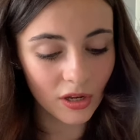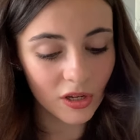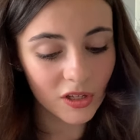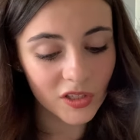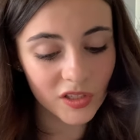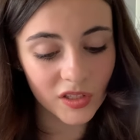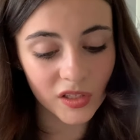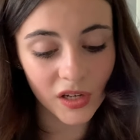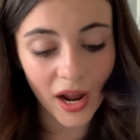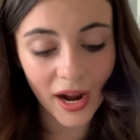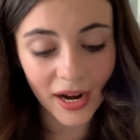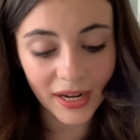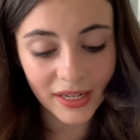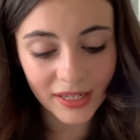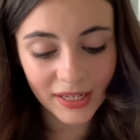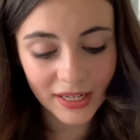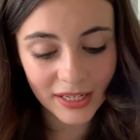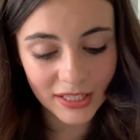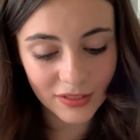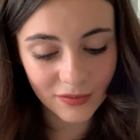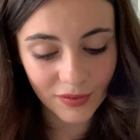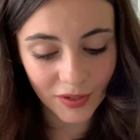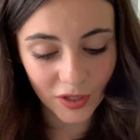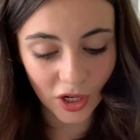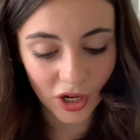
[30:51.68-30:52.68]
Sliding
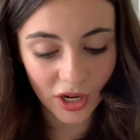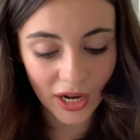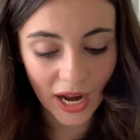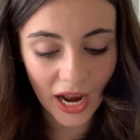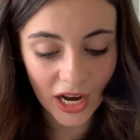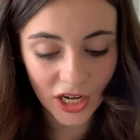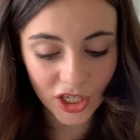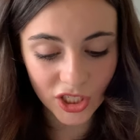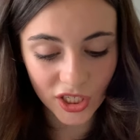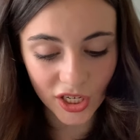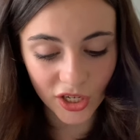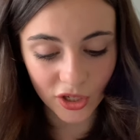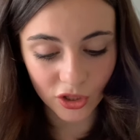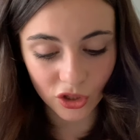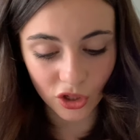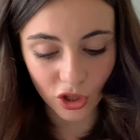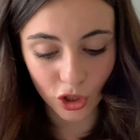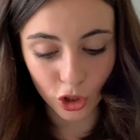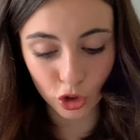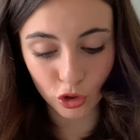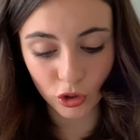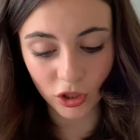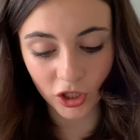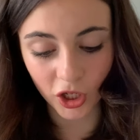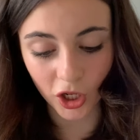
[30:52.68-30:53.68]
his finger casually under
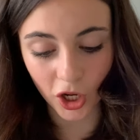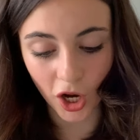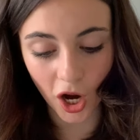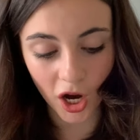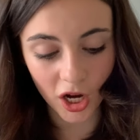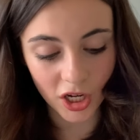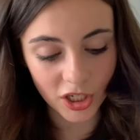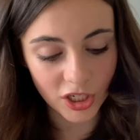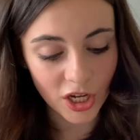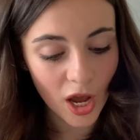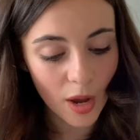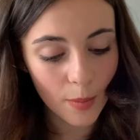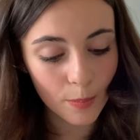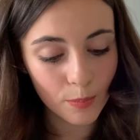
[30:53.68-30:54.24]
the trigger guard,